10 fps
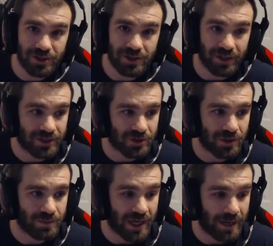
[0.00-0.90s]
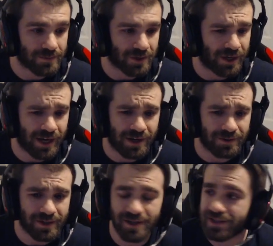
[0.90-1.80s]
to like stream games right
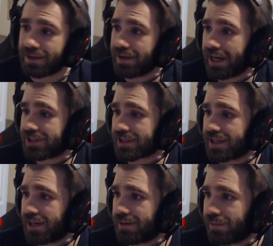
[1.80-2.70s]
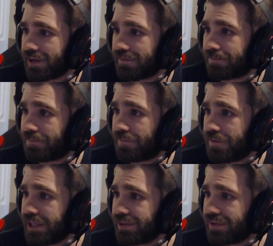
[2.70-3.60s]
now because I just kind of want to
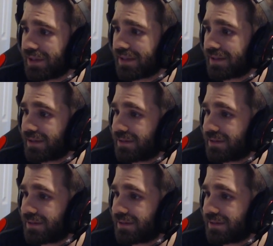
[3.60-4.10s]
feel the